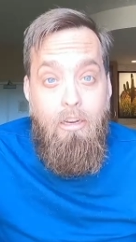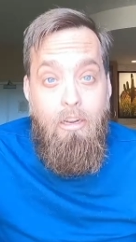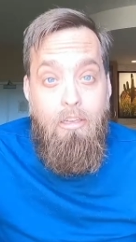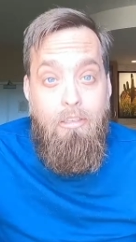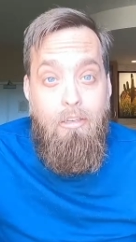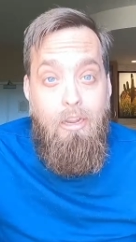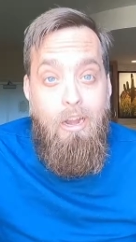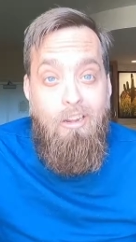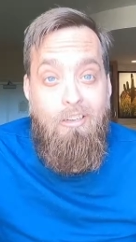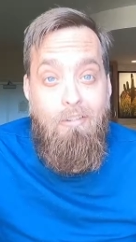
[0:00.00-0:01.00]
It's an
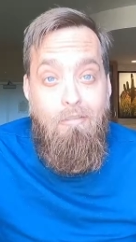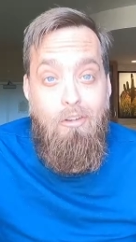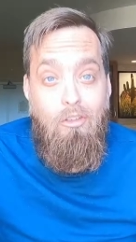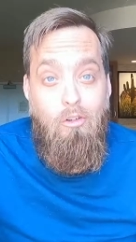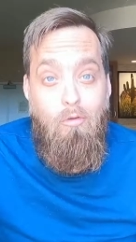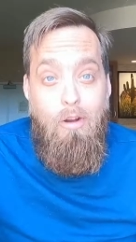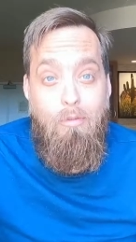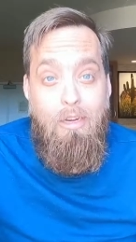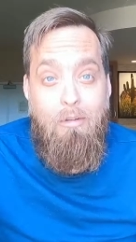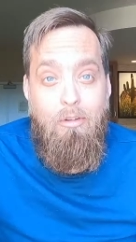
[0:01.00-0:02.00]
unconventional
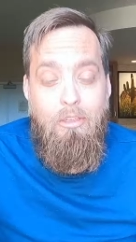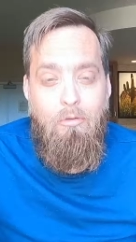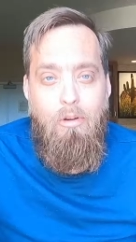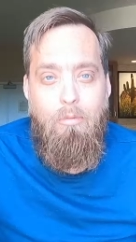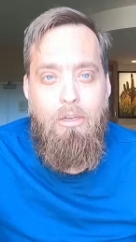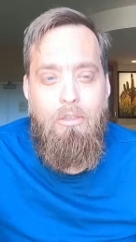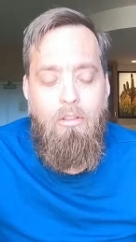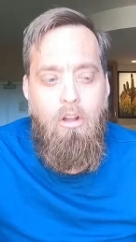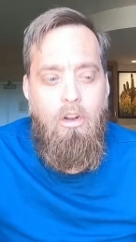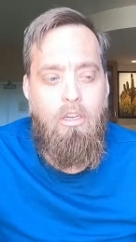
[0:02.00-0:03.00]
remedy, but it's a remedy. So
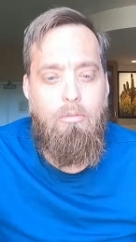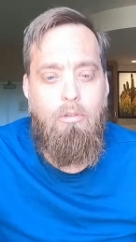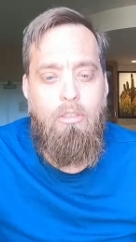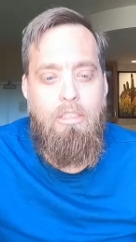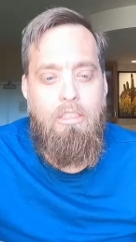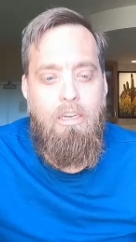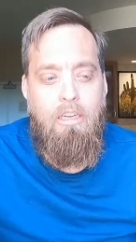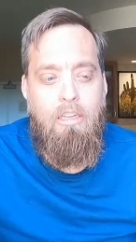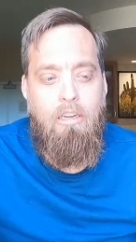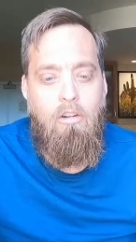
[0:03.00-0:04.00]
the hospital
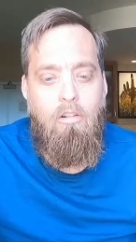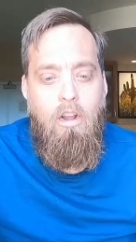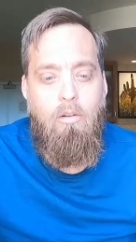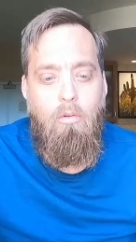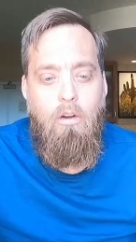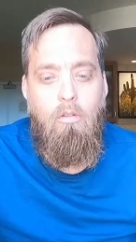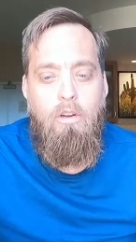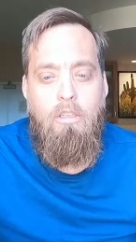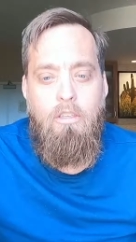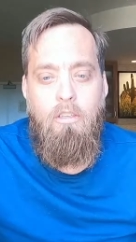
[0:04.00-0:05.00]
decided, all right, we're
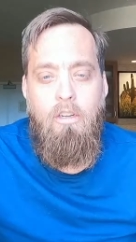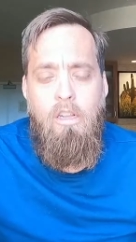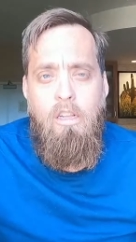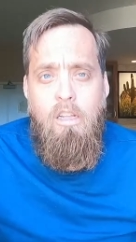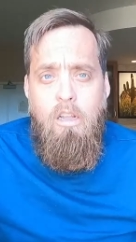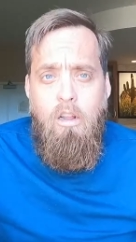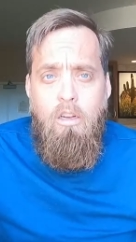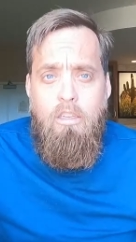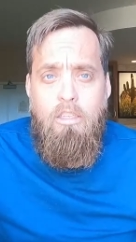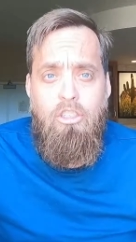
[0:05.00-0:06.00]
going to
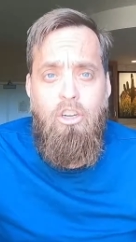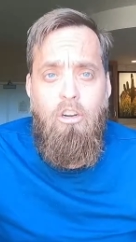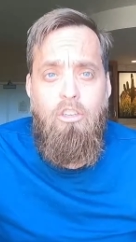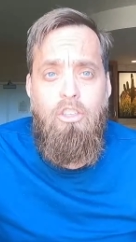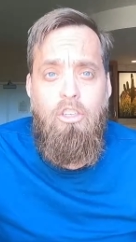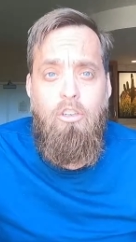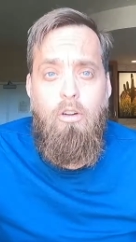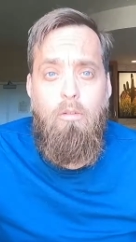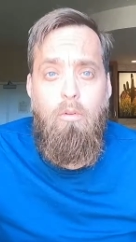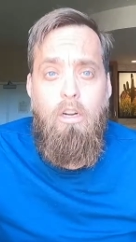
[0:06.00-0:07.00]
discharge you
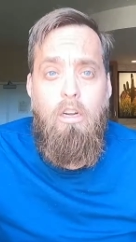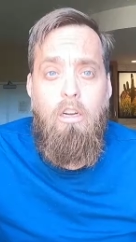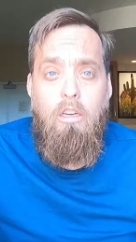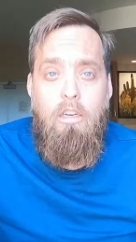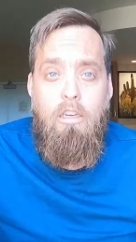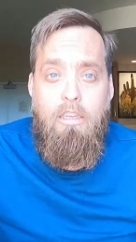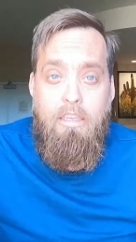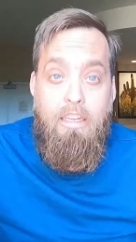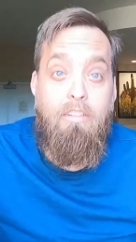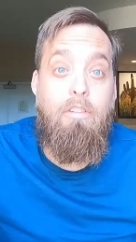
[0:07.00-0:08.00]
and we're gonna
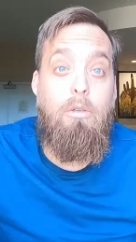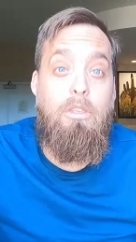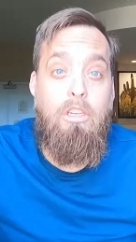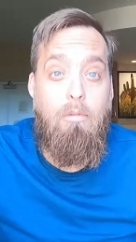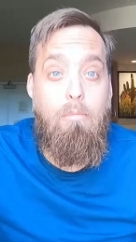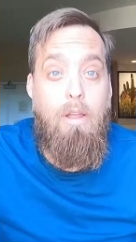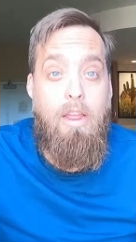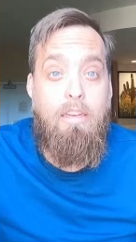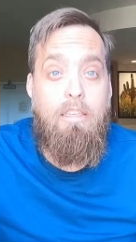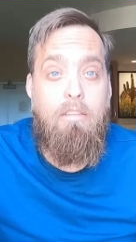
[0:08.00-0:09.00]
give you some
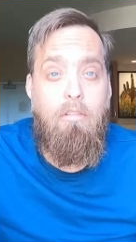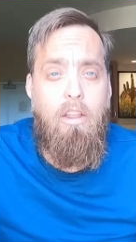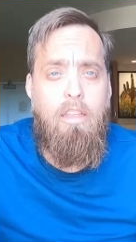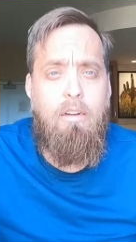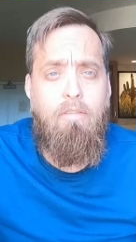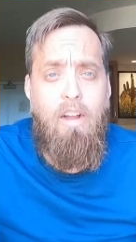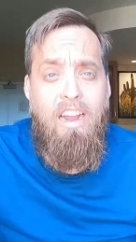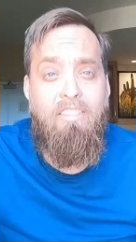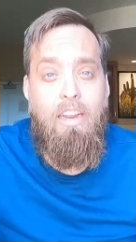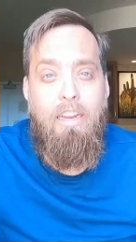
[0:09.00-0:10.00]
meds for I think
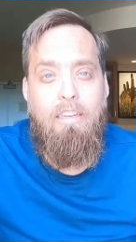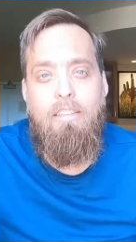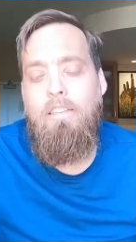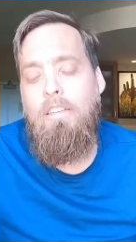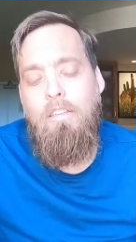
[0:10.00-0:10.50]
five days.